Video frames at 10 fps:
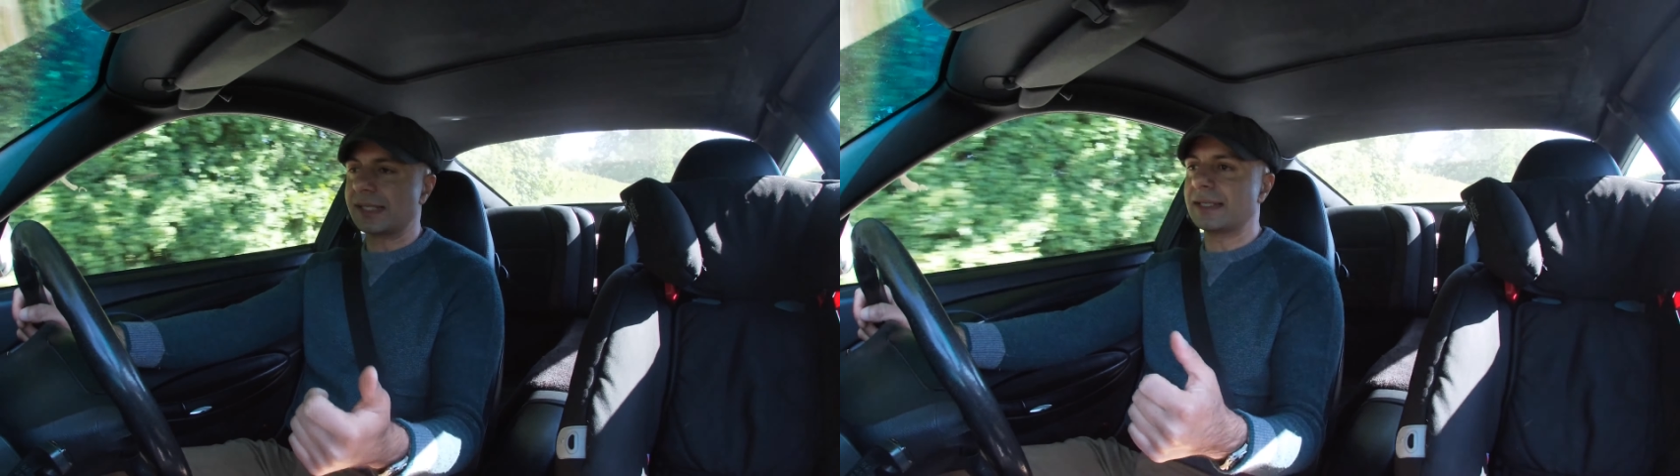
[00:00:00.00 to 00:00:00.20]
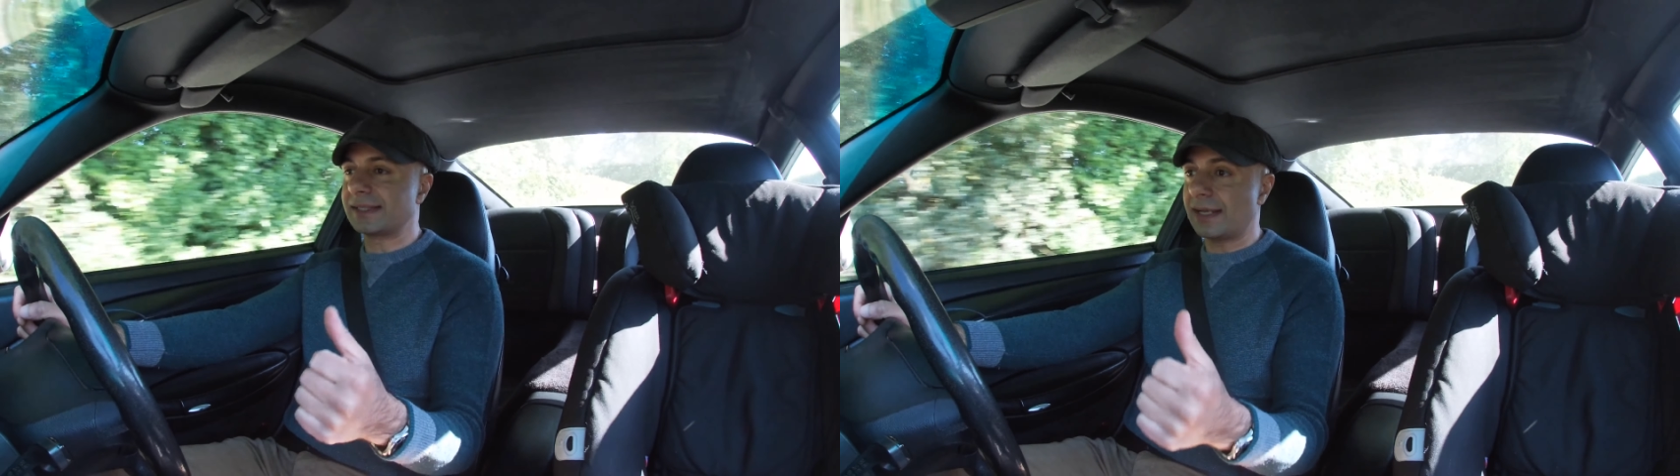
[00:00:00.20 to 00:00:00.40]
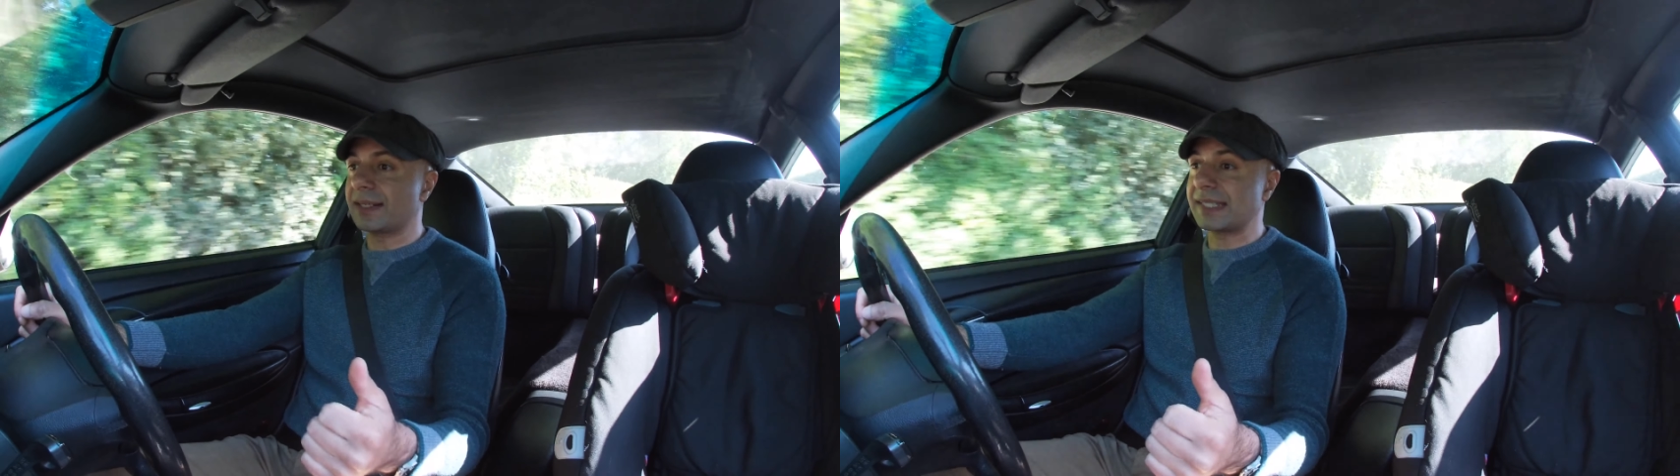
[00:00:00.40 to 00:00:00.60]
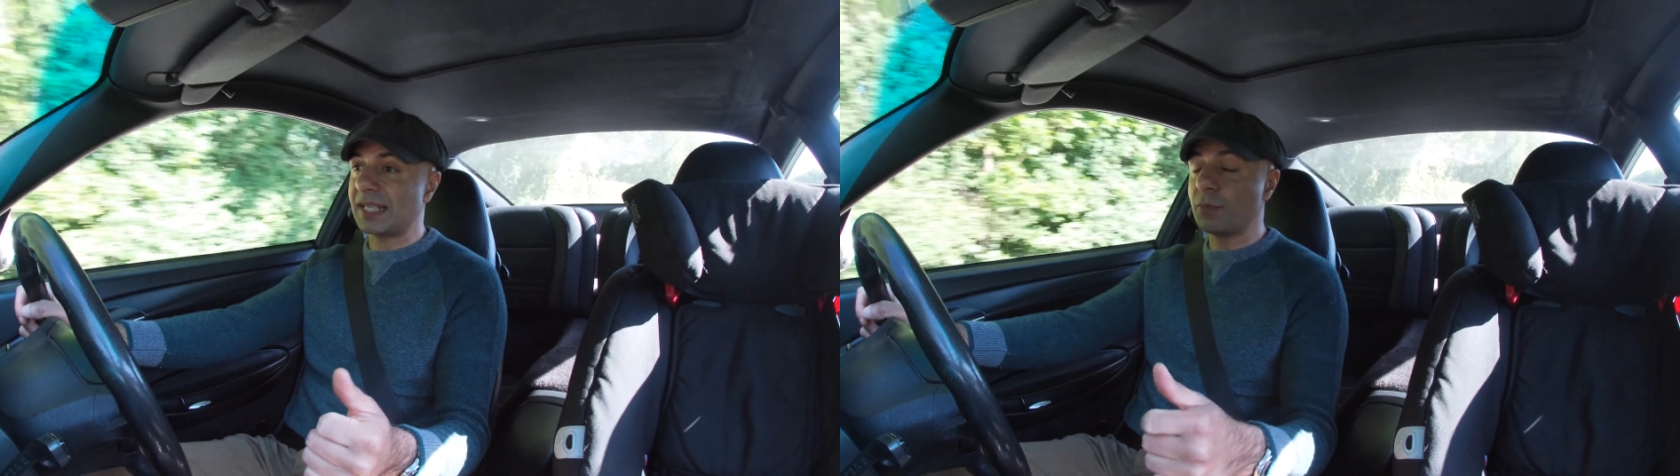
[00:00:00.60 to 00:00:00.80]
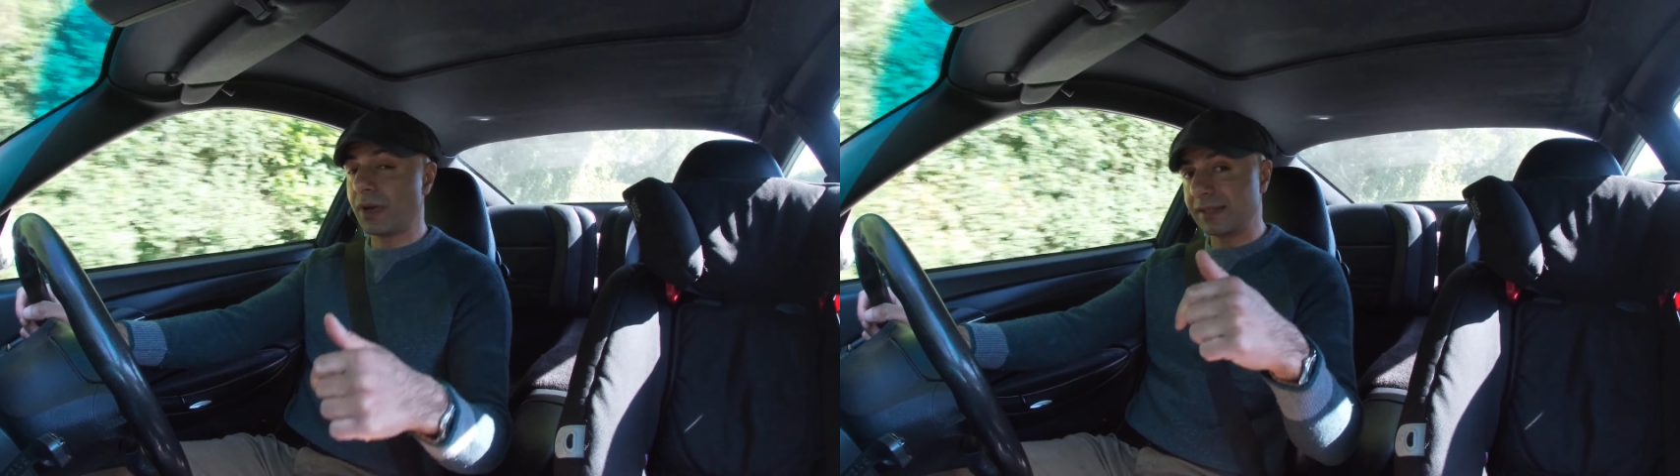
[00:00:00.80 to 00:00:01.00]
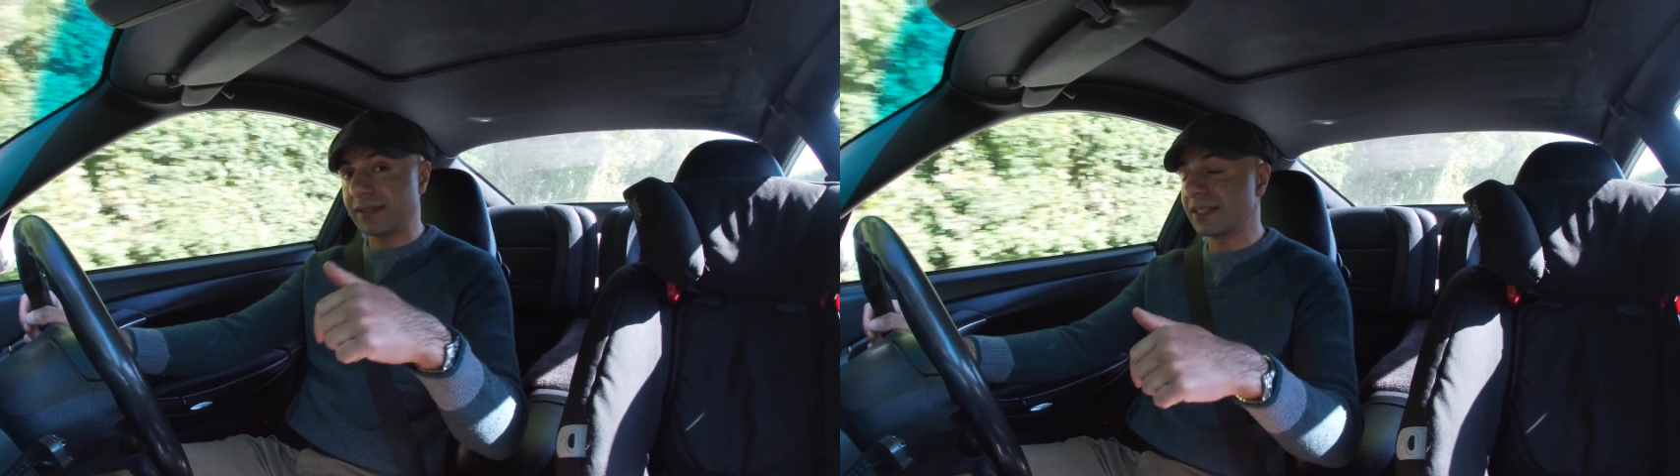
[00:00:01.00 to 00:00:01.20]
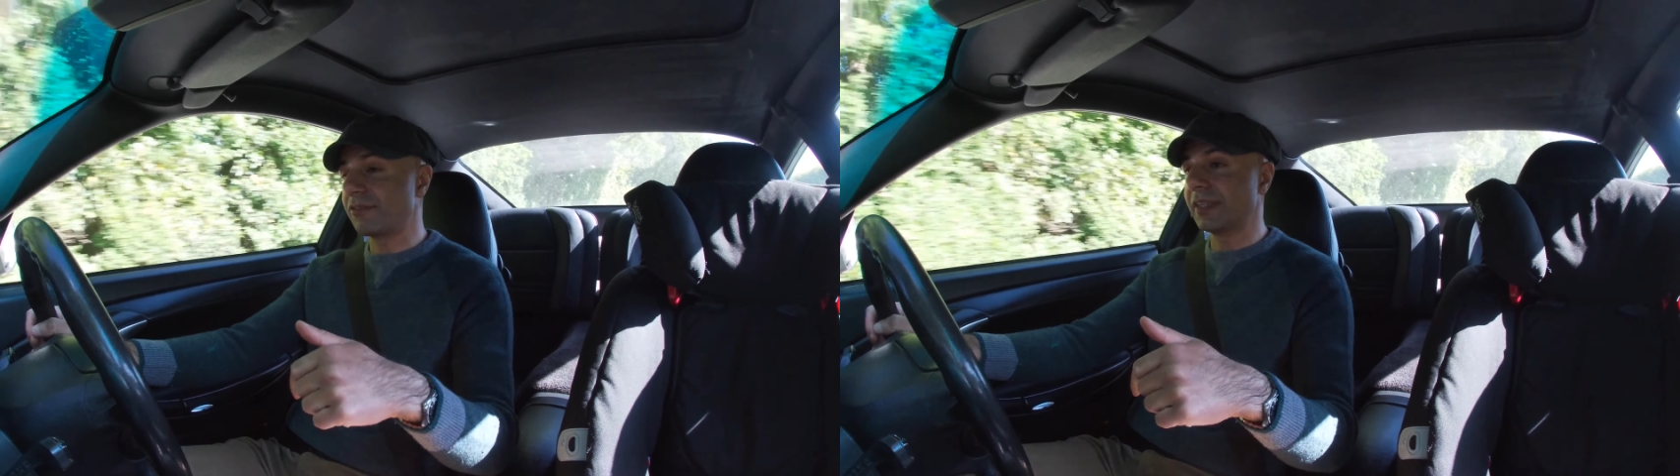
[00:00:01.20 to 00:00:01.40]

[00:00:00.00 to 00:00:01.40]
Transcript: it exactly the same way as I did for